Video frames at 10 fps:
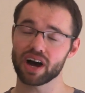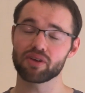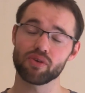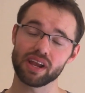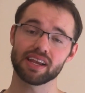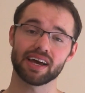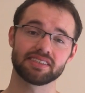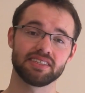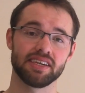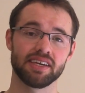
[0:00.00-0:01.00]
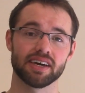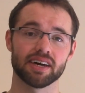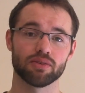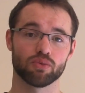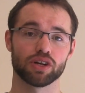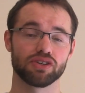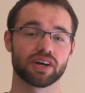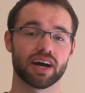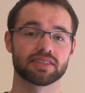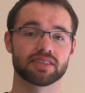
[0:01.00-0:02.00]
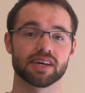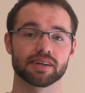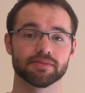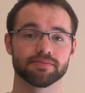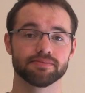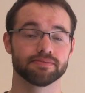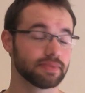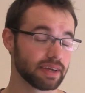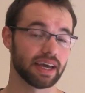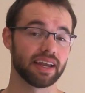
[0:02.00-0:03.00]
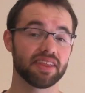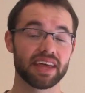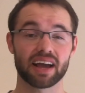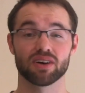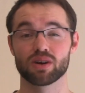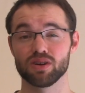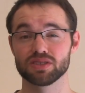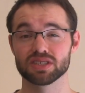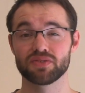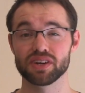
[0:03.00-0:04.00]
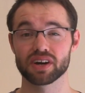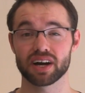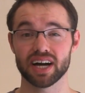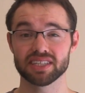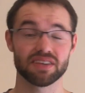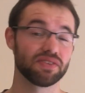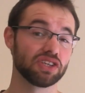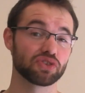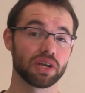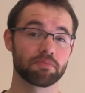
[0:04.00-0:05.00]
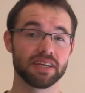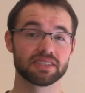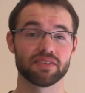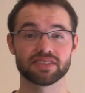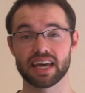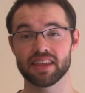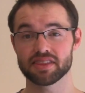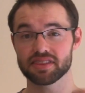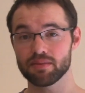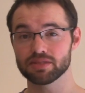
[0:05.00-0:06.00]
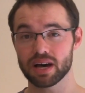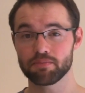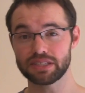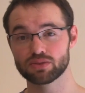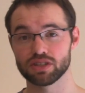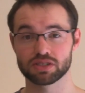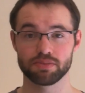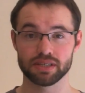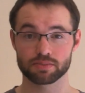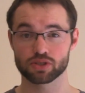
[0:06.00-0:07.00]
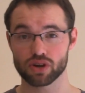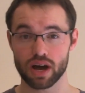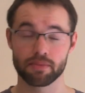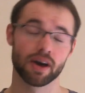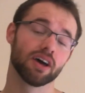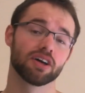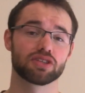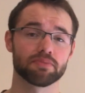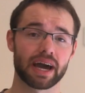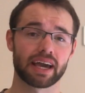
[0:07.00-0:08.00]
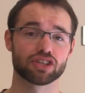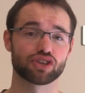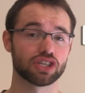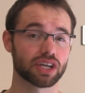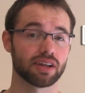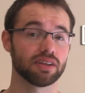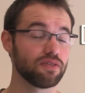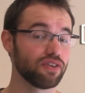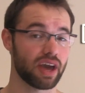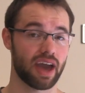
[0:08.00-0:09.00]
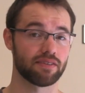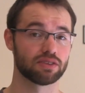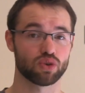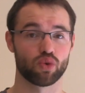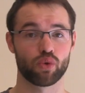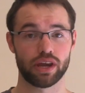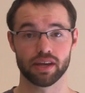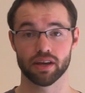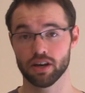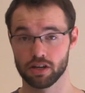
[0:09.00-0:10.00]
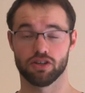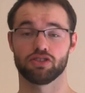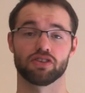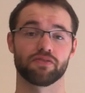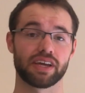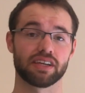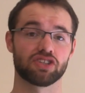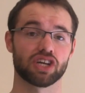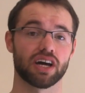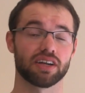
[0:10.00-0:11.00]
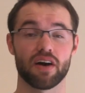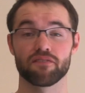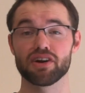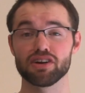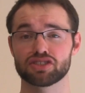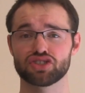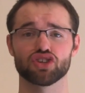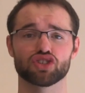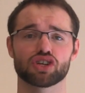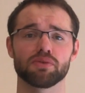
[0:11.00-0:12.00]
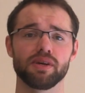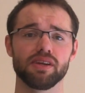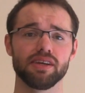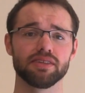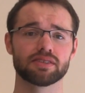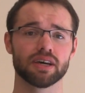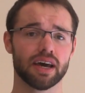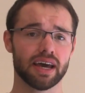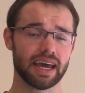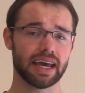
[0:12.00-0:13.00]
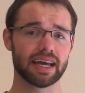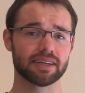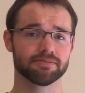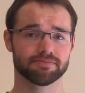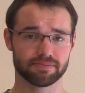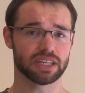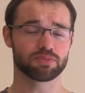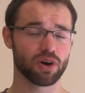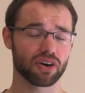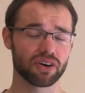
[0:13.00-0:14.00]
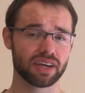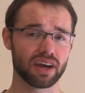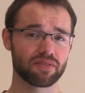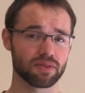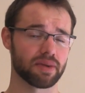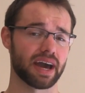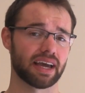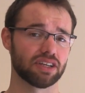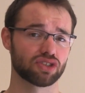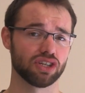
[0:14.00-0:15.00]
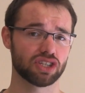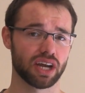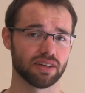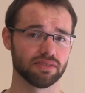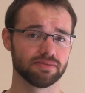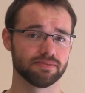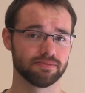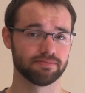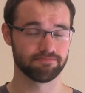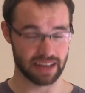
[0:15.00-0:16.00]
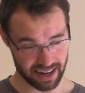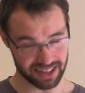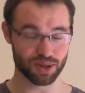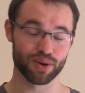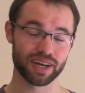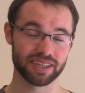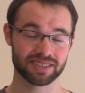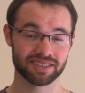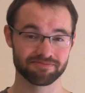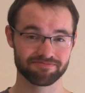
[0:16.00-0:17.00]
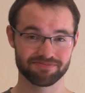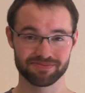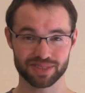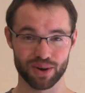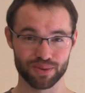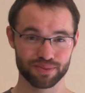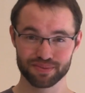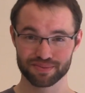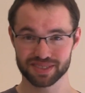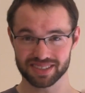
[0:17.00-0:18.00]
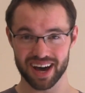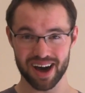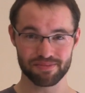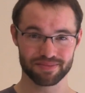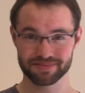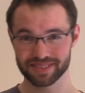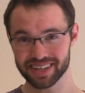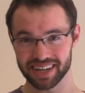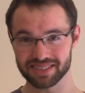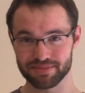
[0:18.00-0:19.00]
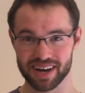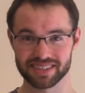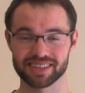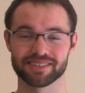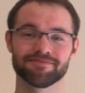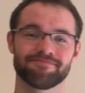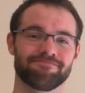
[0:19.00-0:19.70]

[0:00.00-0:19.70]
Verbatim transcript: I'd really like to hear what you guys think. And that concludes this video, guys. If you enjoyed it, please give us a thumbs up as well as please subscribe to the My Color Screen channel if you haven't already. Also, don't forget to check out our various social communities. And it's Marco here from the My Color Screen channel. And as always, don't stop customizing.